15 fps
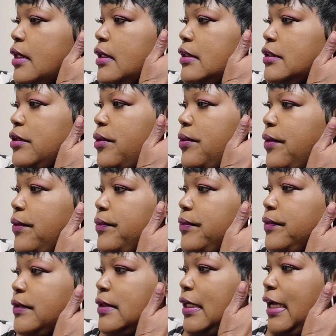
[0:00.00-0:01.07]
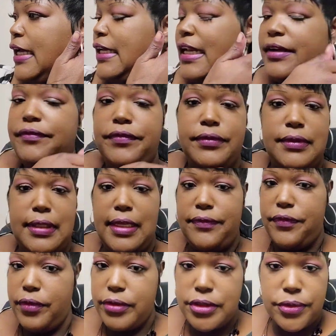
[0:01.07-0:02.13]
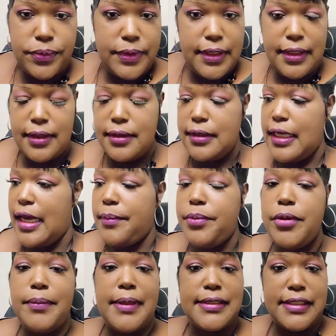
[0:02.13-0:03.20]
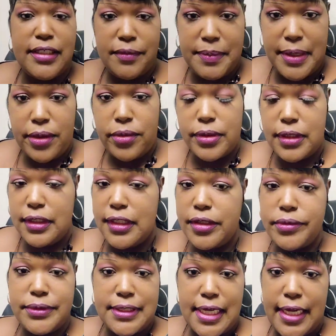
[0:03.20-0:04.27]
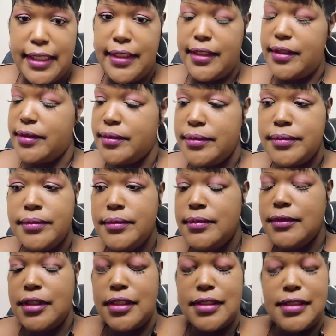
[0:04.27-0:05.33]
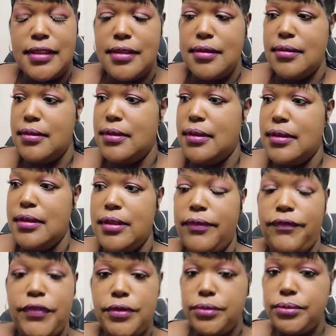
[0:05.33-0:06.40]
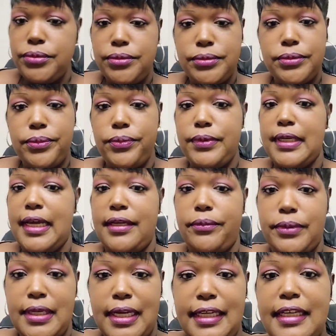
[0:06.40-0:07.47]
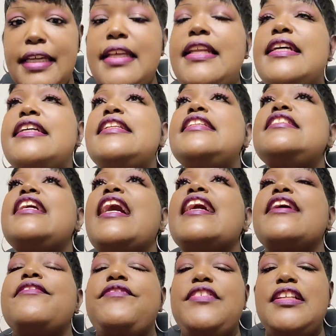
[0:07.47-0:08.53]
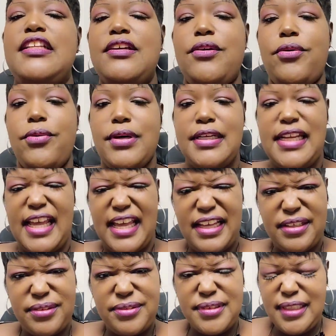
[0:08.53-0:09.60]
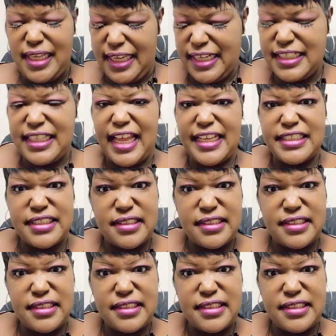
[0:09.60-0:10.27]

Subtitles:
So, and that first week, I put myself back on a liquid diet, because food, when I eat it, I can feel it going down, and it like